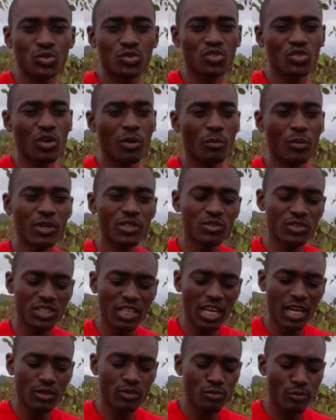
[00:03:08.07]
So I'm going to
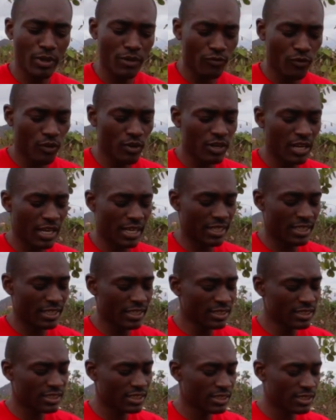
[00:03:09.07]
take out my phone like
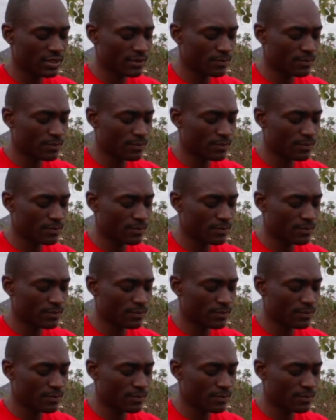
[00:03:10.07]
this.